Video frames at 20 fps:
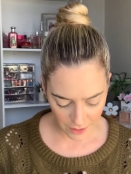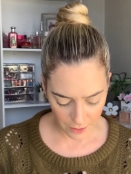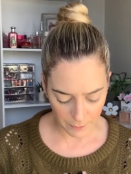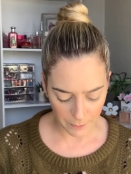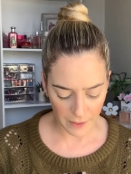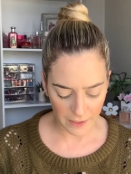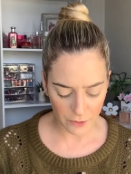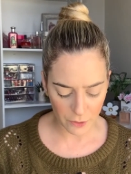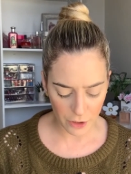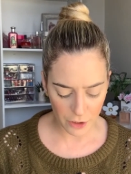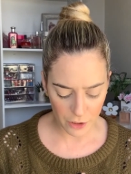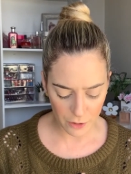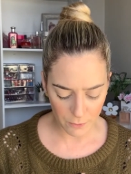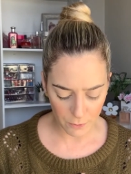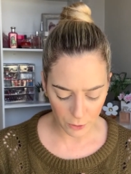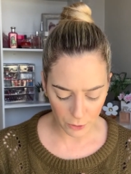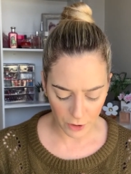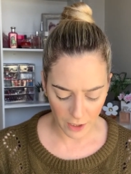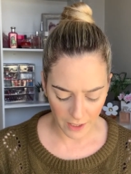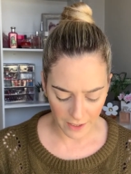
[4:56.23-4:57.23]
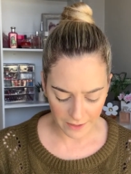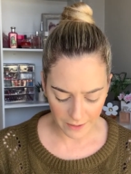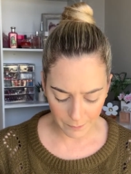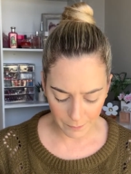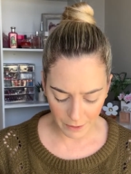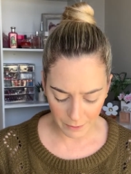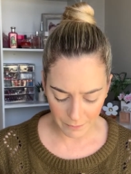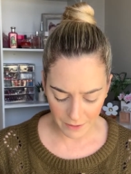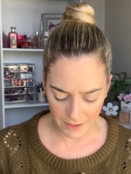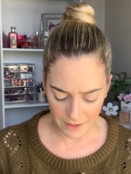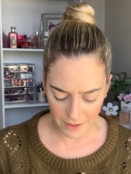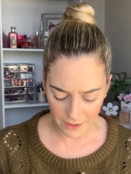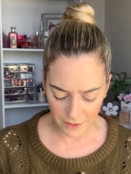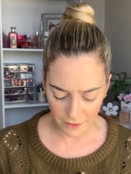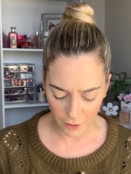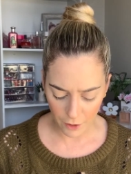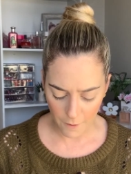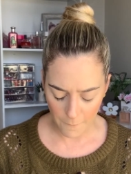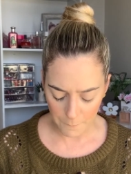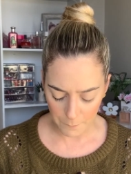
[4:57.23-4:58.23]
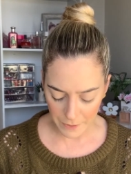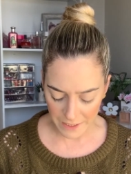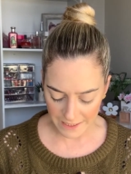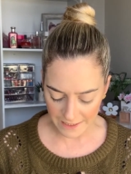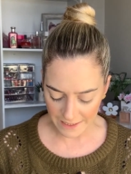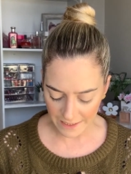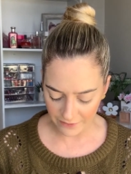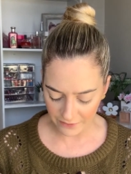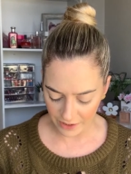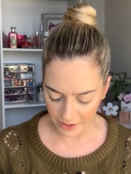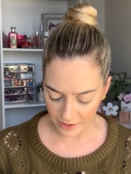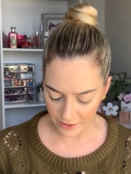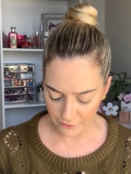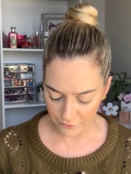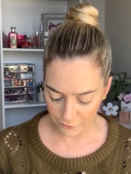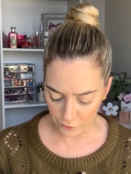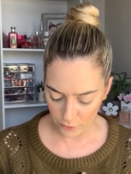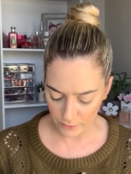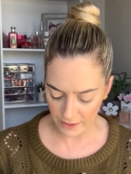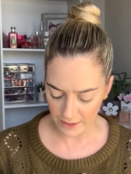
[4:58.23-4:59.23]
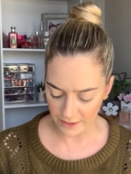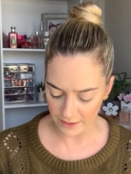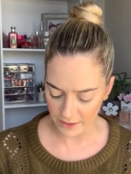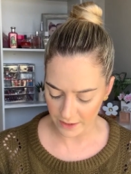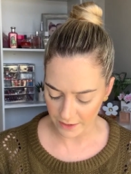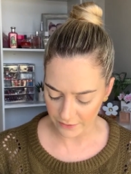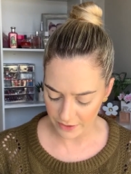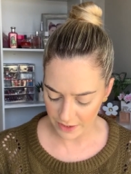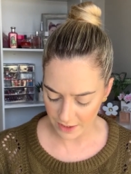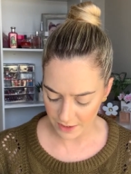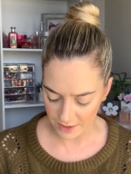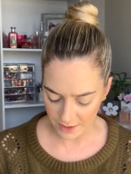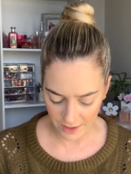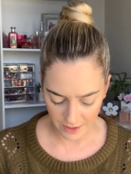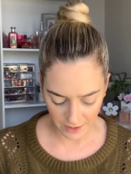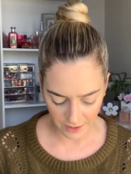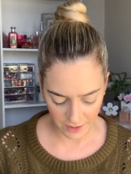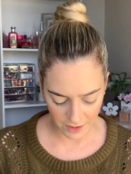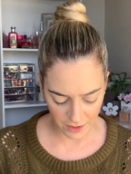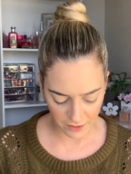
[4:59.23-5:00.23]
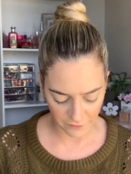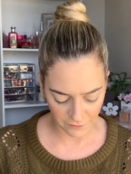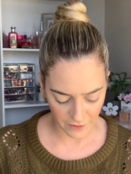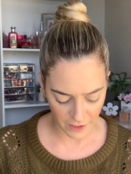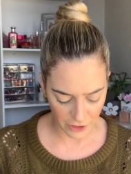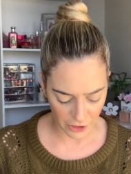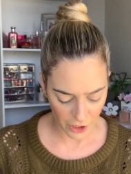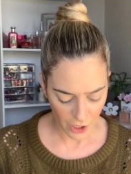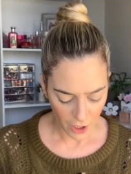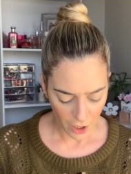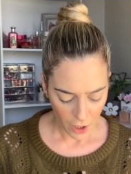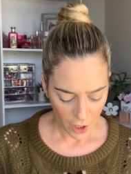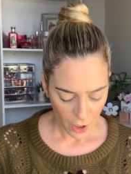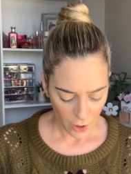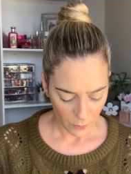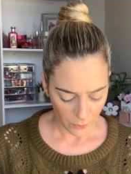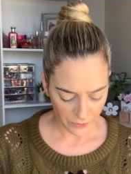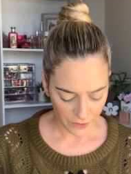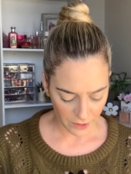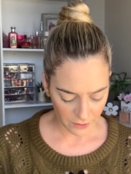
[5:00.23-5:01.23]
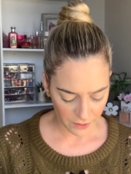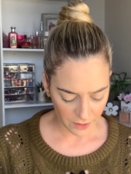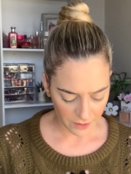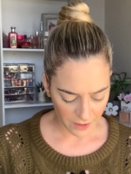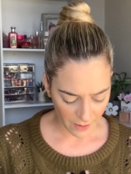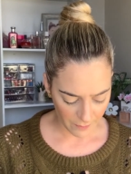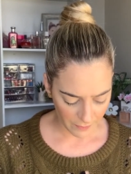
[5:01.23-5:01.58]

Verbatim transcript: this buttery smooth, highly pigmented and completely vegan formula delivers a sun-kissed flush without the